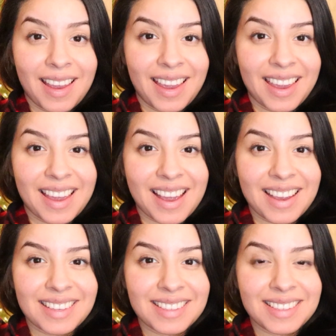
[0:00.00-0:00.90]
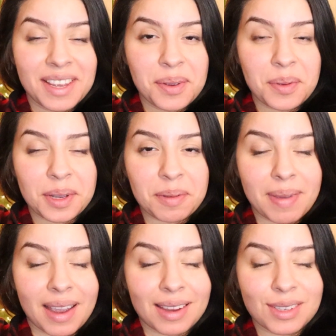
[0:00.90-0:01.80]
Hey guys, welcome
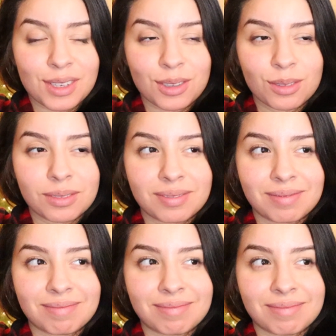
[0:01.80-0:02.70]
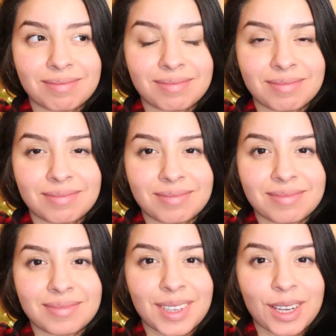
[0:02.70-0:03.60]
back to
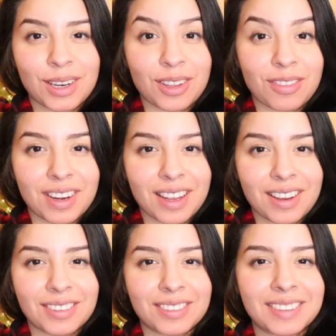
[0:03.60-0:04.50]
another video.